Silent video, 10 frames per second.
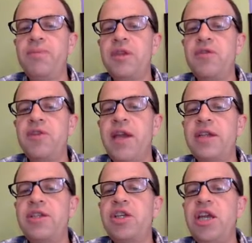You've got
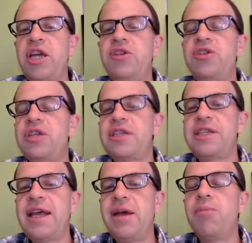a changed
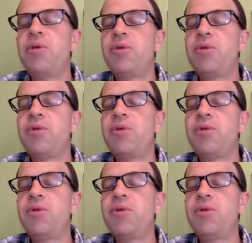stem,